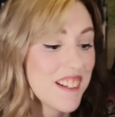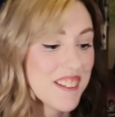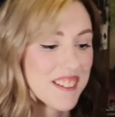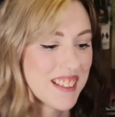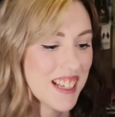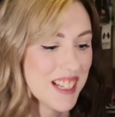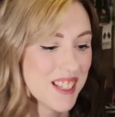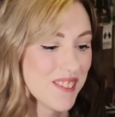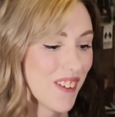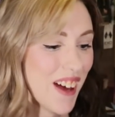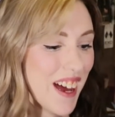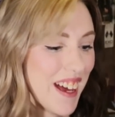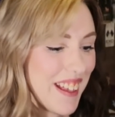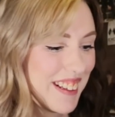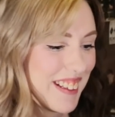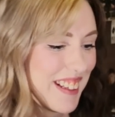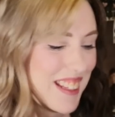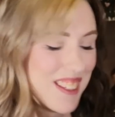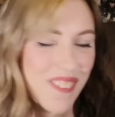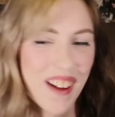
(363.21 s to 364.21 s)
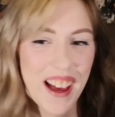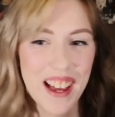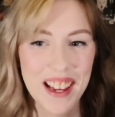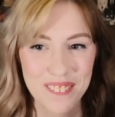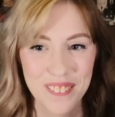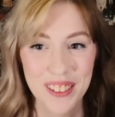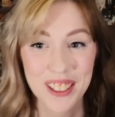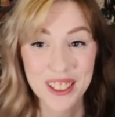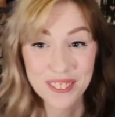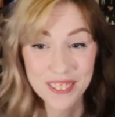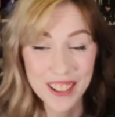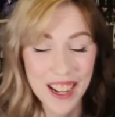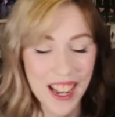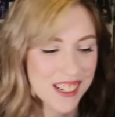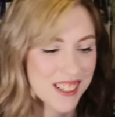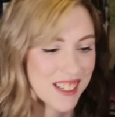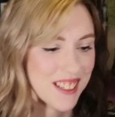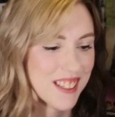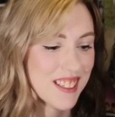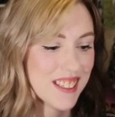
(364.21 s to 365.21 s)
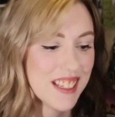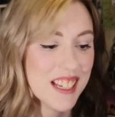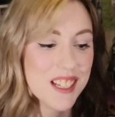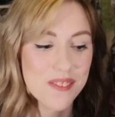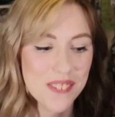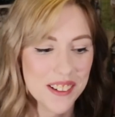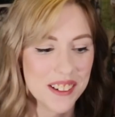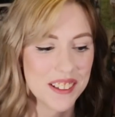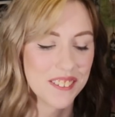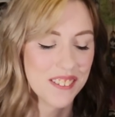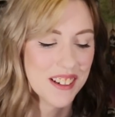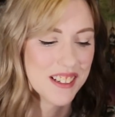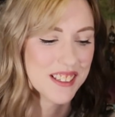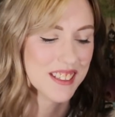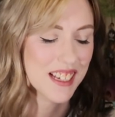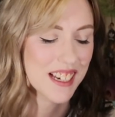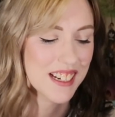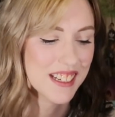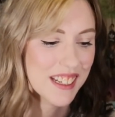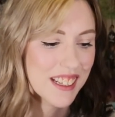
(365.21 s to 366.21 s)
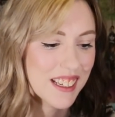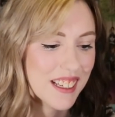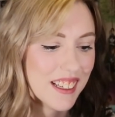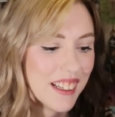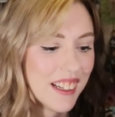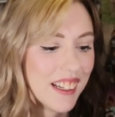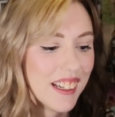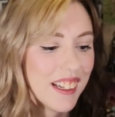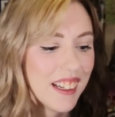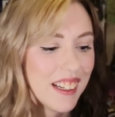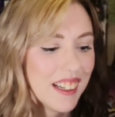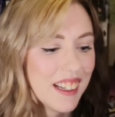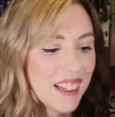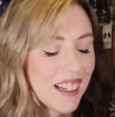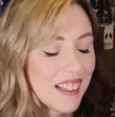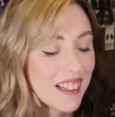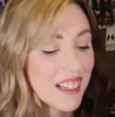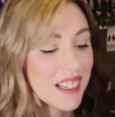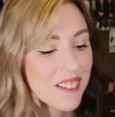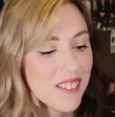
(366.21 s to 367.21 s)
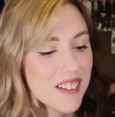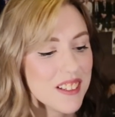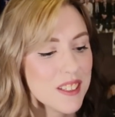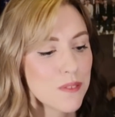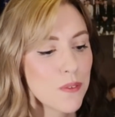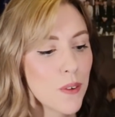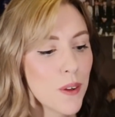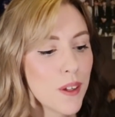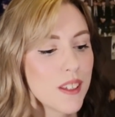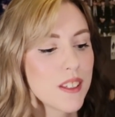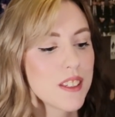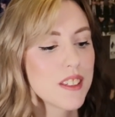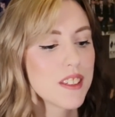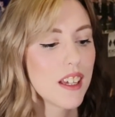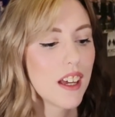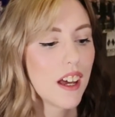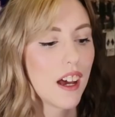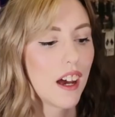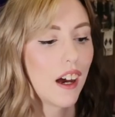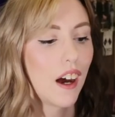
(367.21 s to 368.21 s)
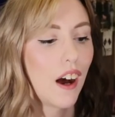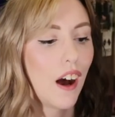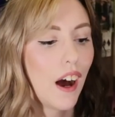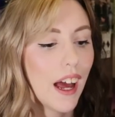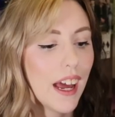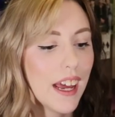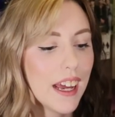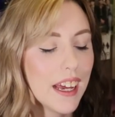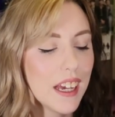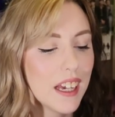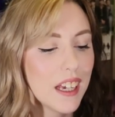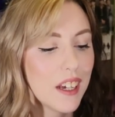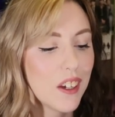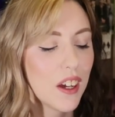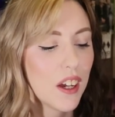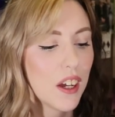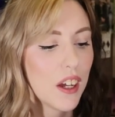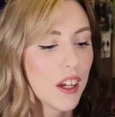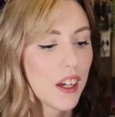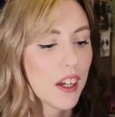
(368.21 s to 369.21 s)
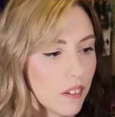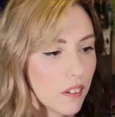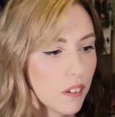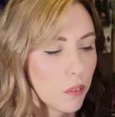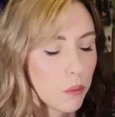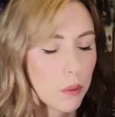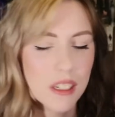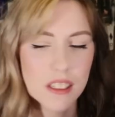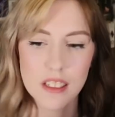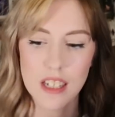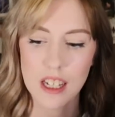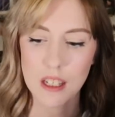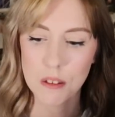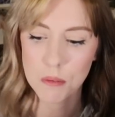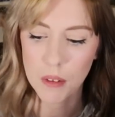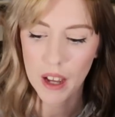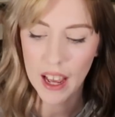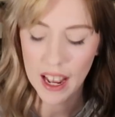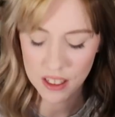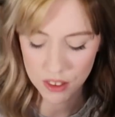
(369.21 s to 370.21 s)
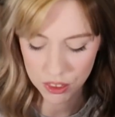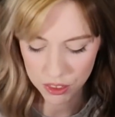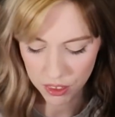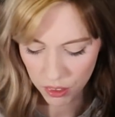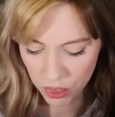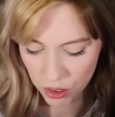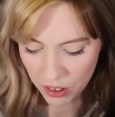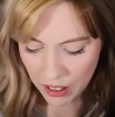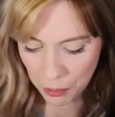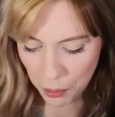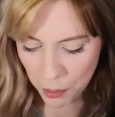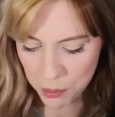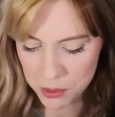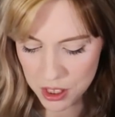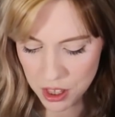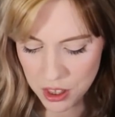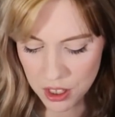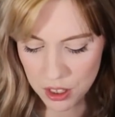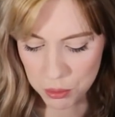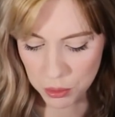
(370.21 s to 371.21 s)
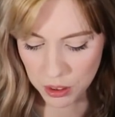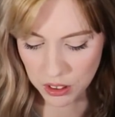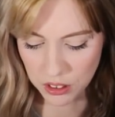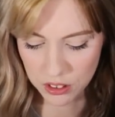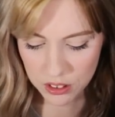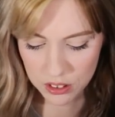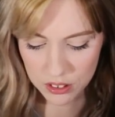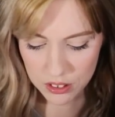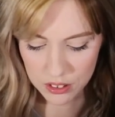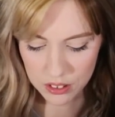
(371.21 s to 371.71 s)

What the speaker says: So that's why I picked reactions and that's one of the reasons I did it. Another reason was I had three. What was the third one?